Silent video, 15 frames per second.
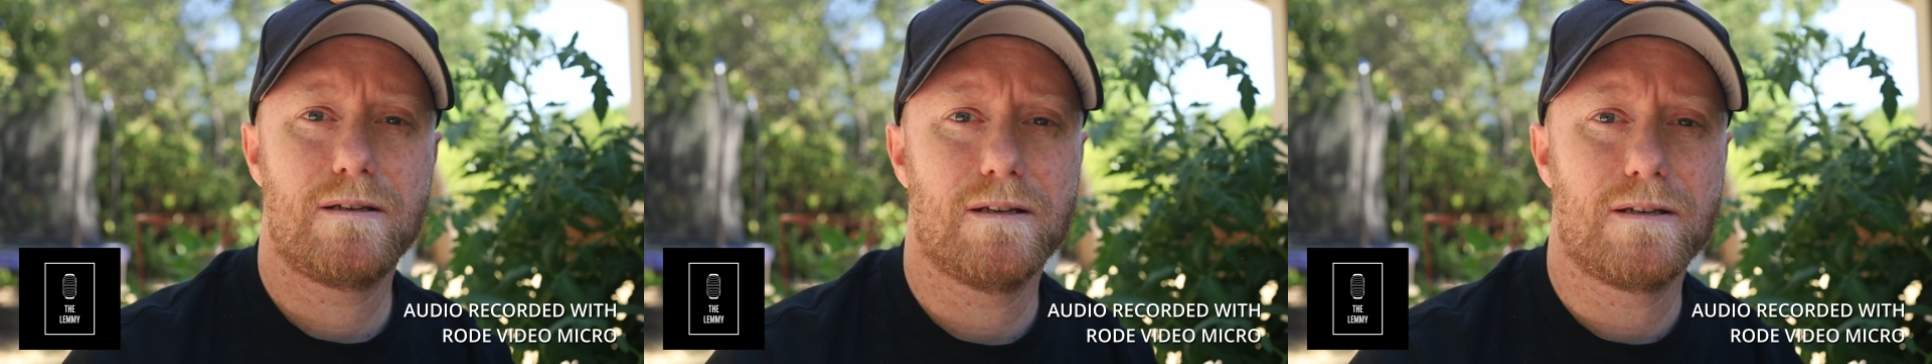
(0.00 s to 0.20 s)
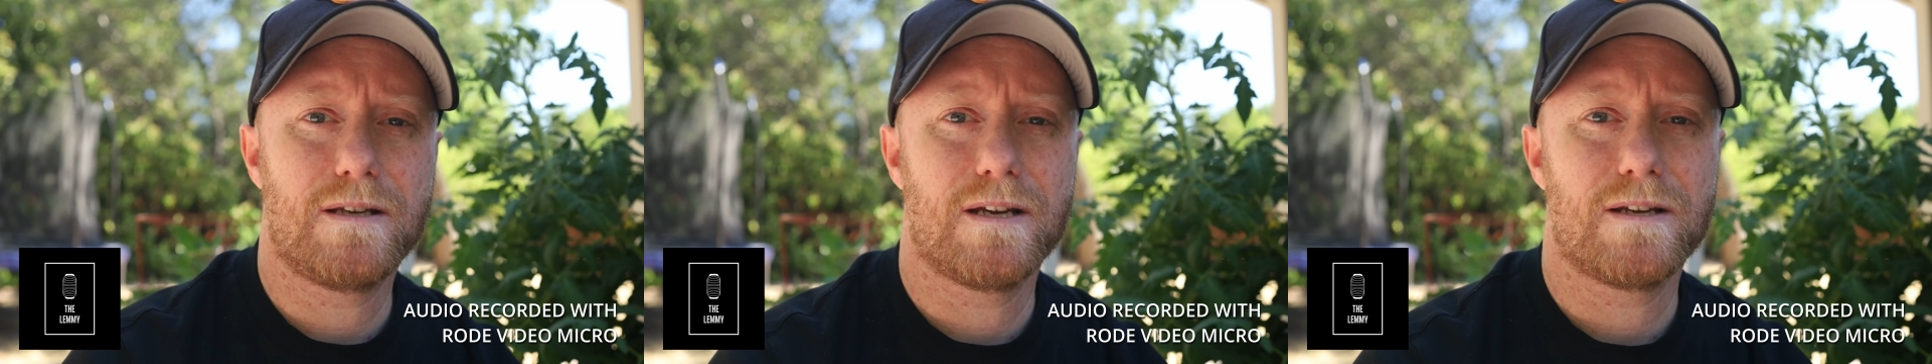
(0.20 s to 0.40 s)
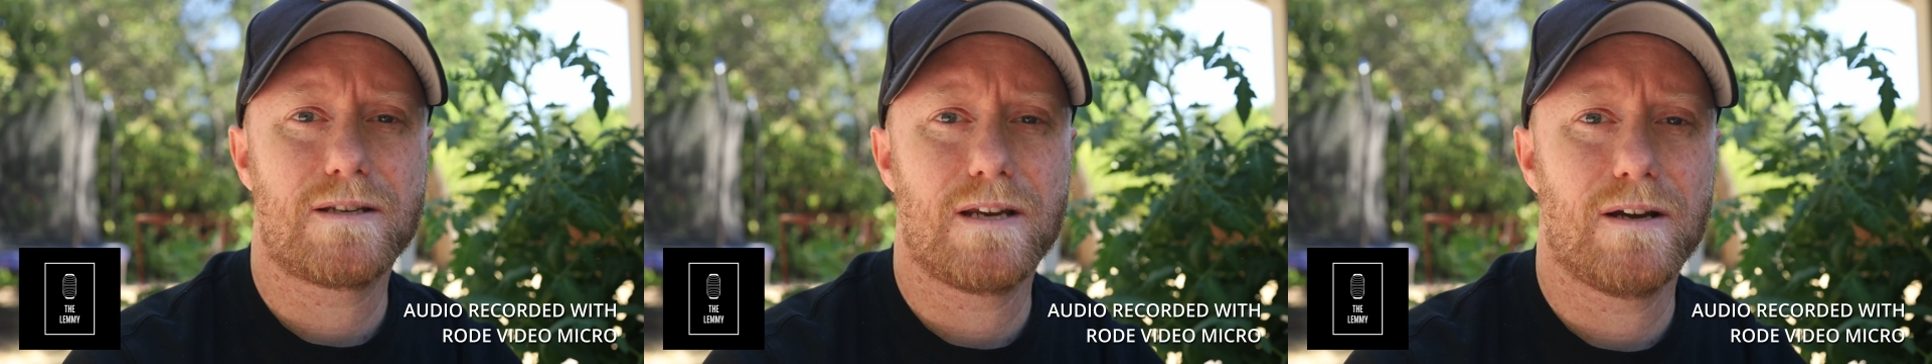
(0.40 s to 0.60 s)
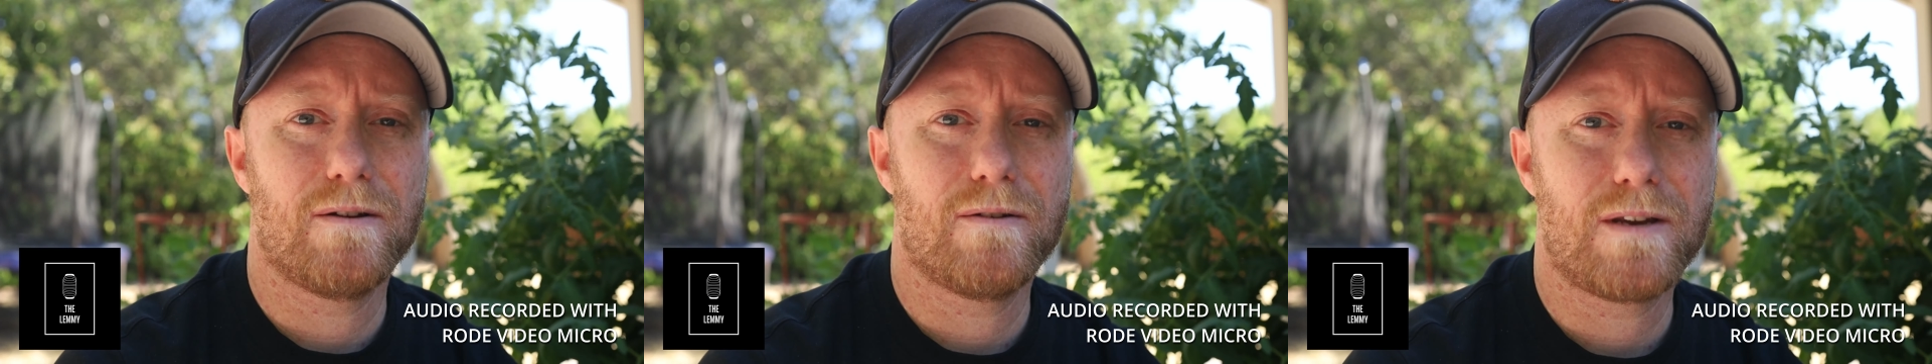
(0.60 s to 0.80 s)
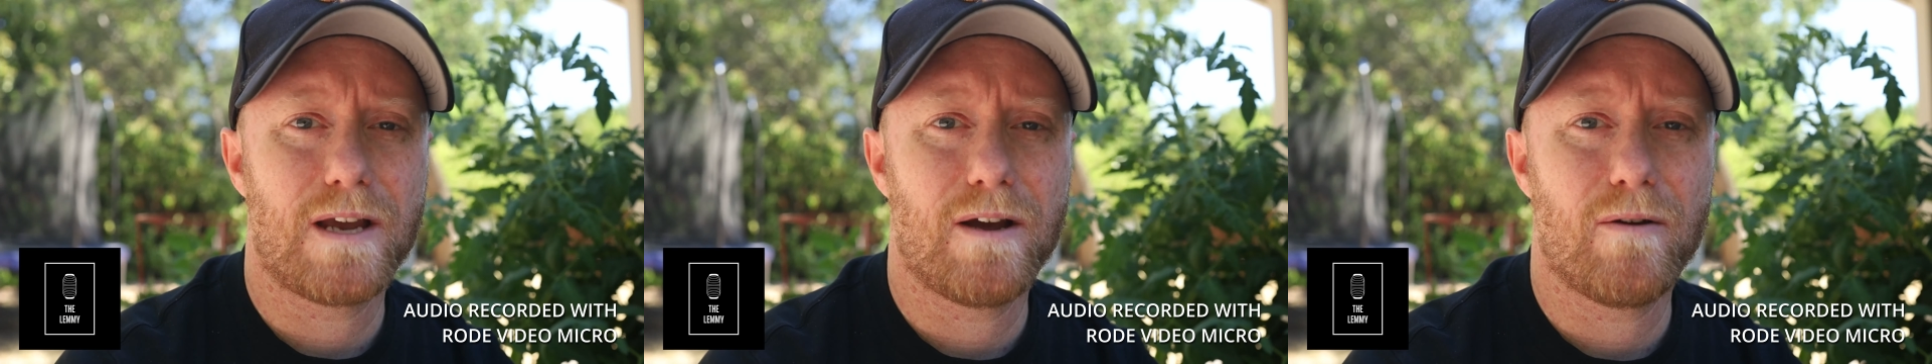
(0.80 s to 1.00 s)
to test
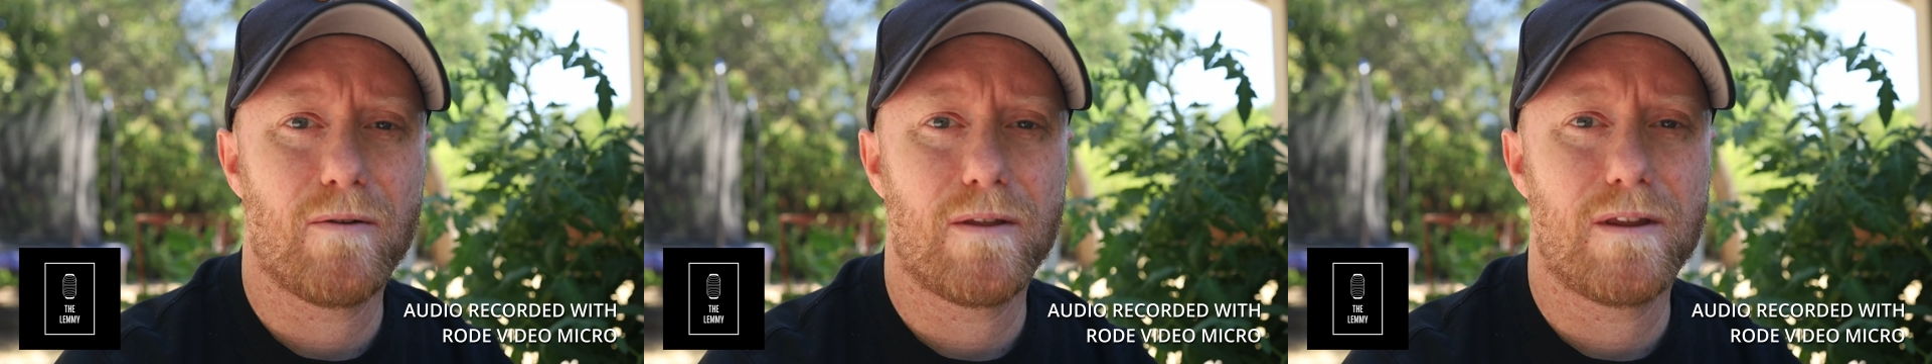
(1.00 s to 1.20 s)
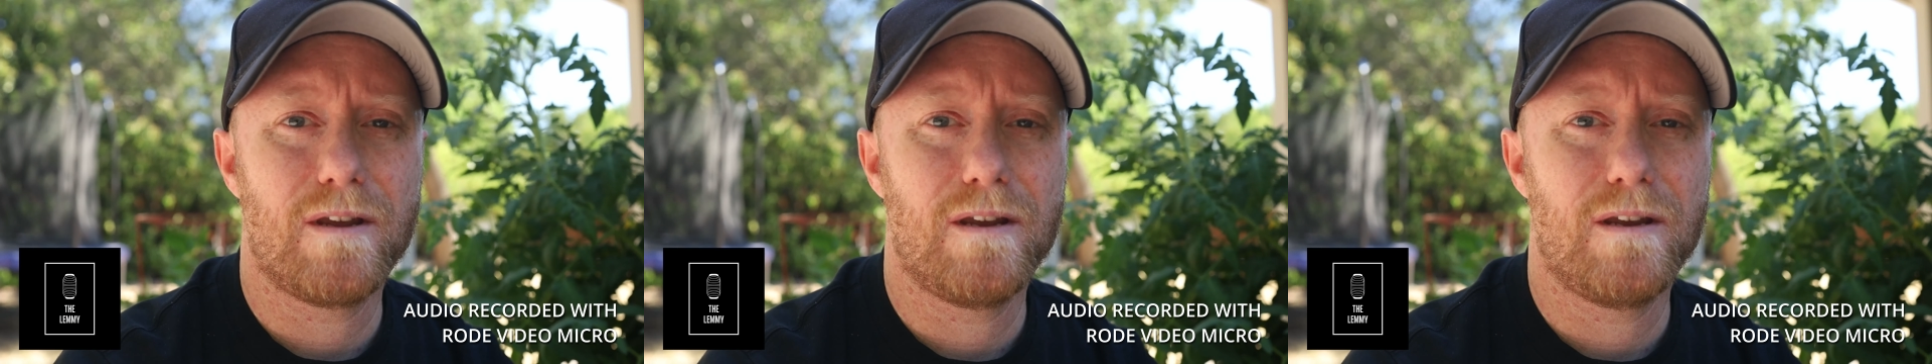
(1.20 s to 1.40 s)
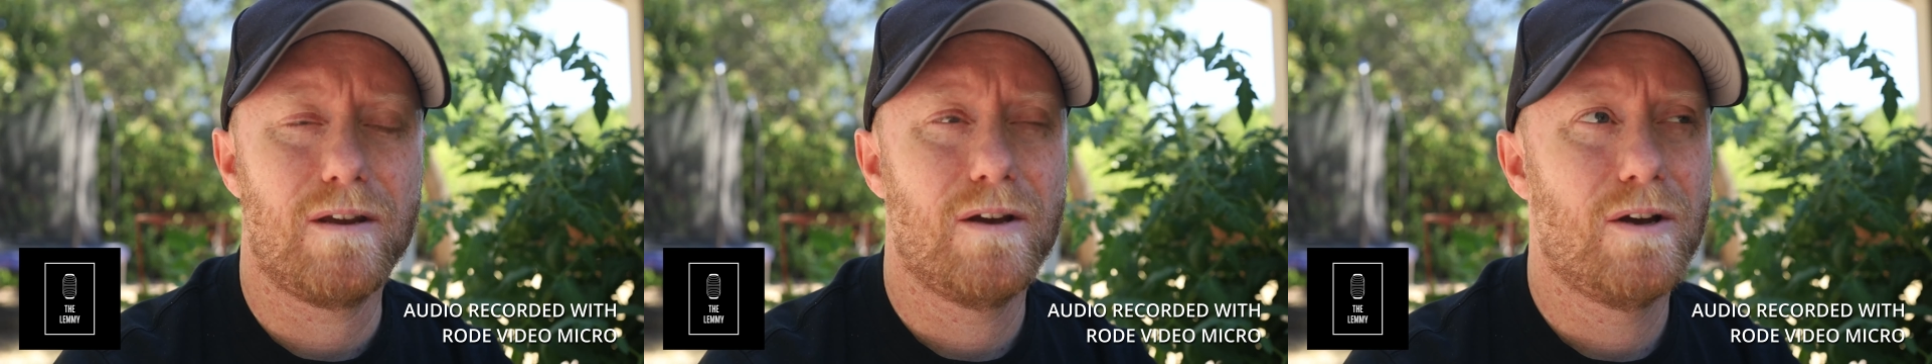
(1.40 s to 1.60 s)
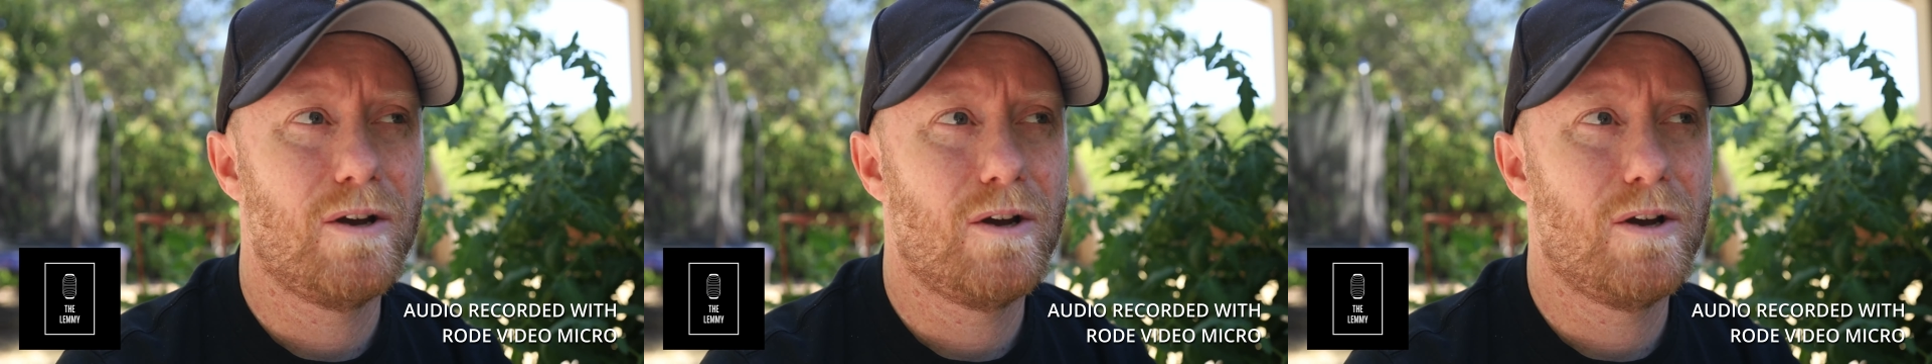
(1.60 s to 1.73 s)
out how the